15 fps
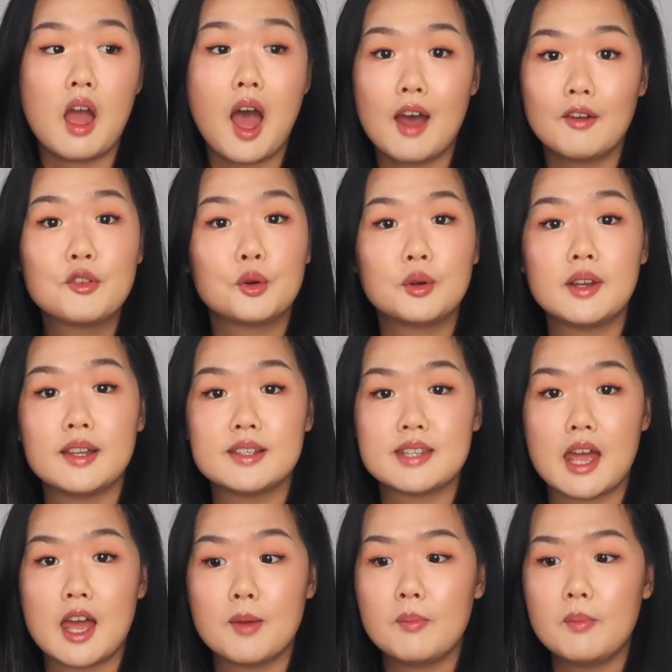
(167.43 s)
After an
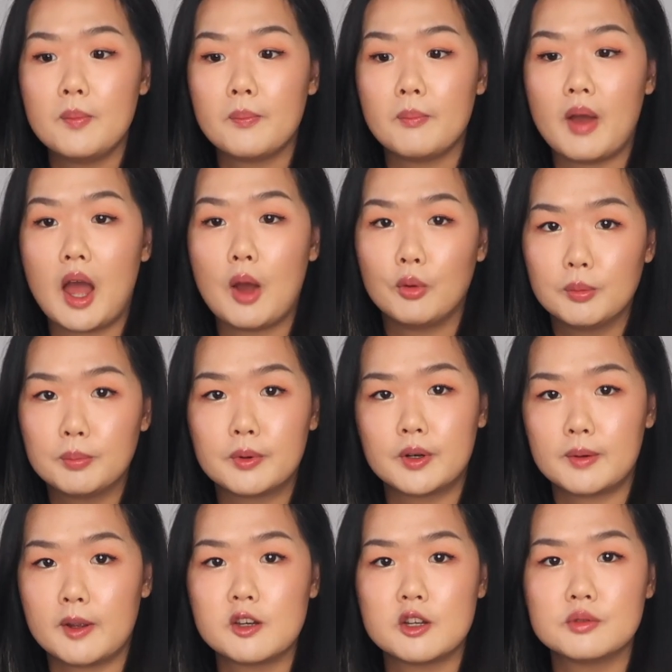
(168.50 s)
exam, I will
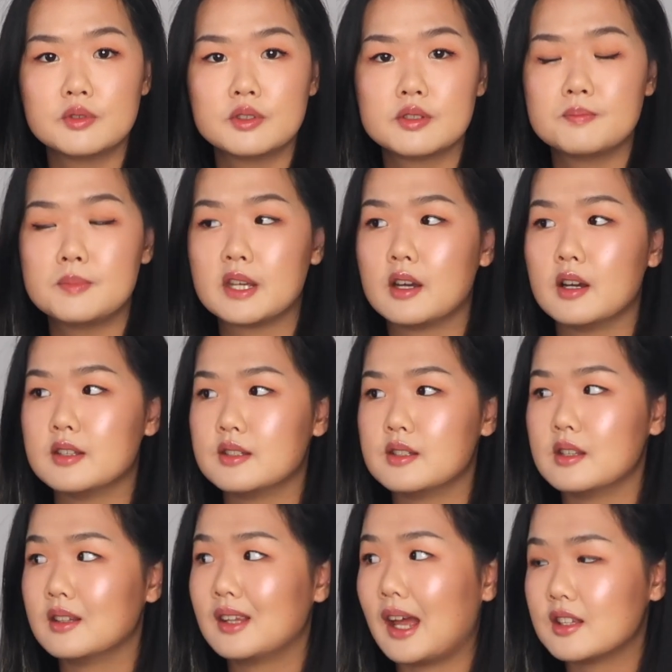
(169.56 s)
burn my notes because
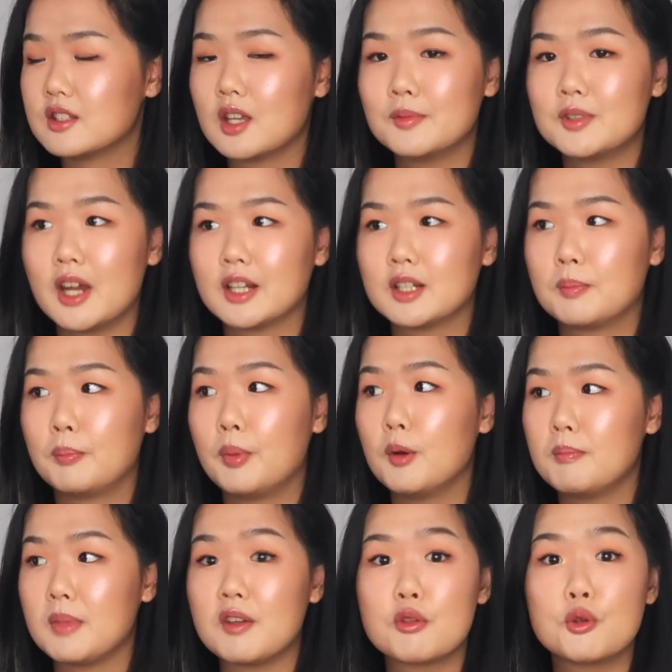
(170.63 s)
that subject
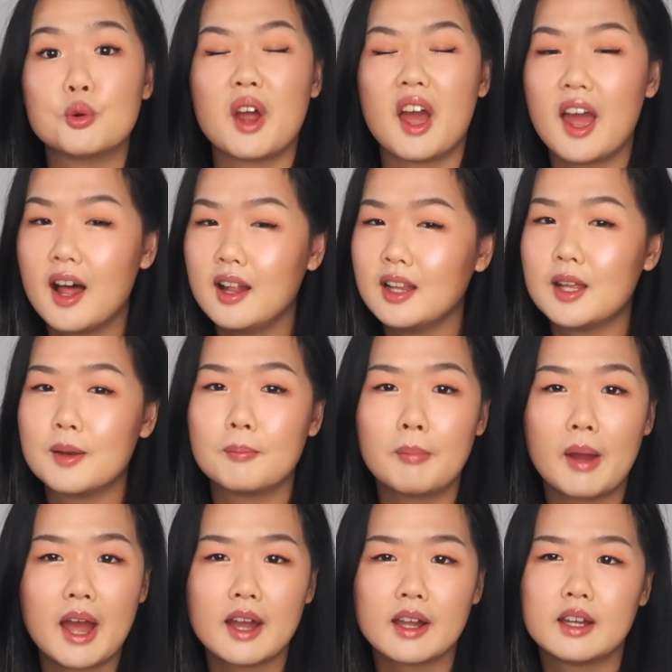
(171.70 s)
put me through hell and
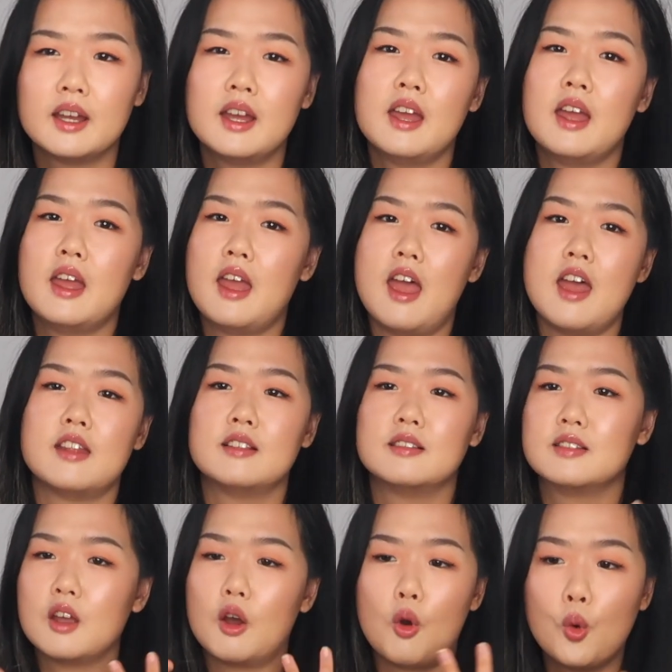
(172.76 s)
back,
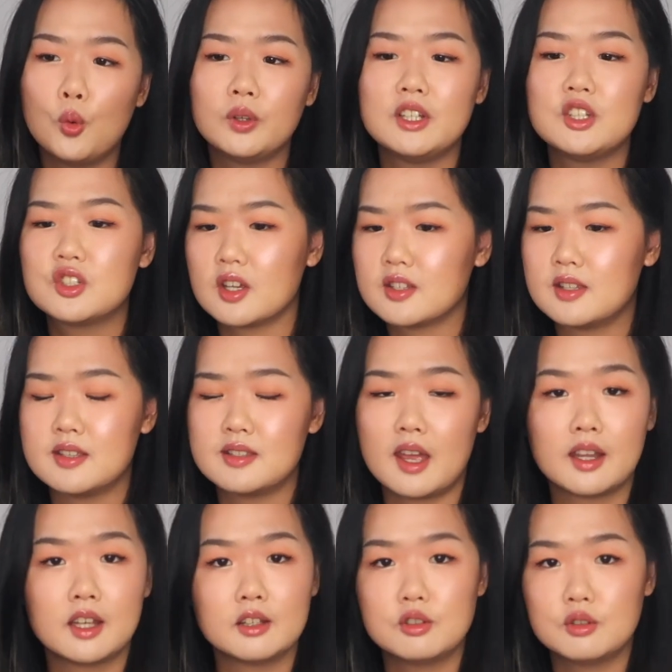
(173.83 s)
and the only justice
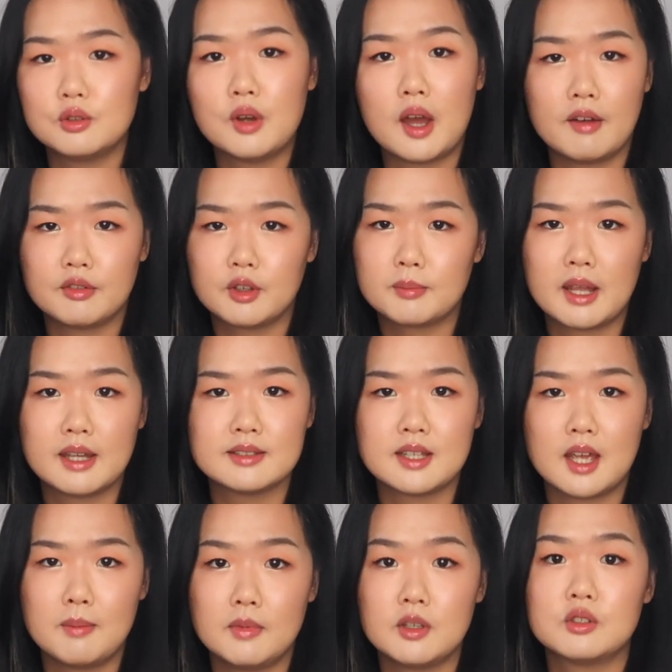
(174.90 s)
I can do after my
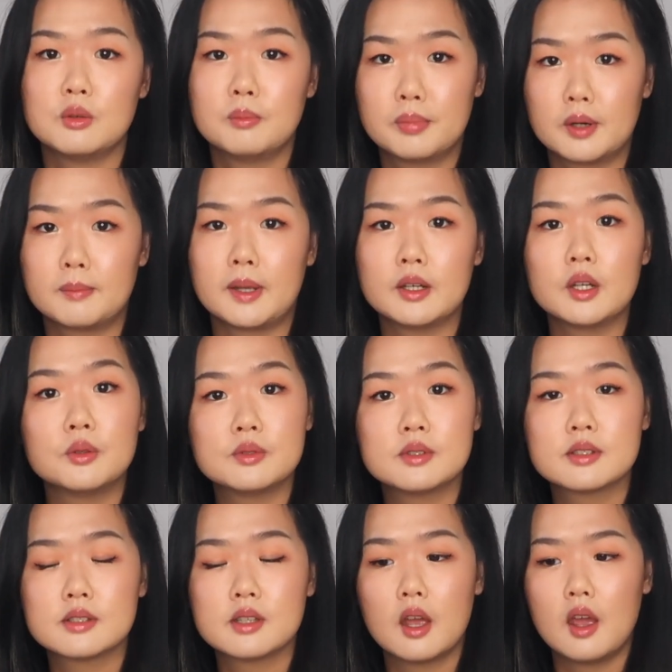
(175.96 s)
exam is to burn my
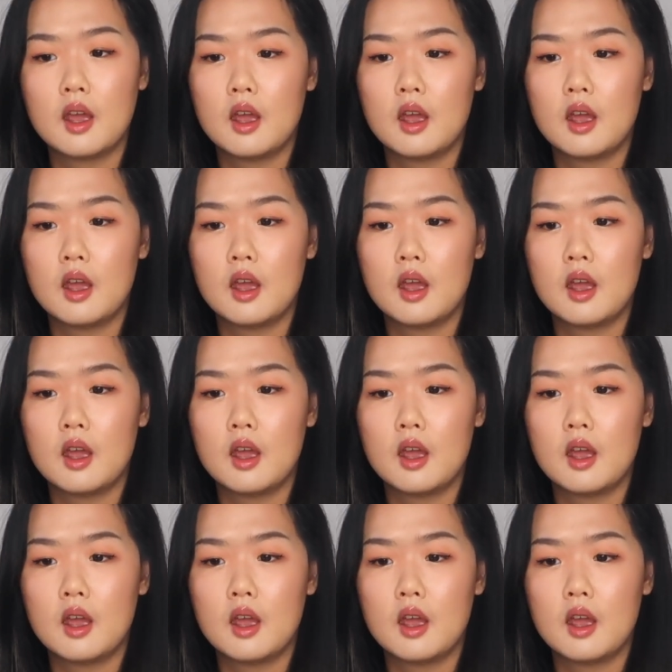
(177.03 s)
notes.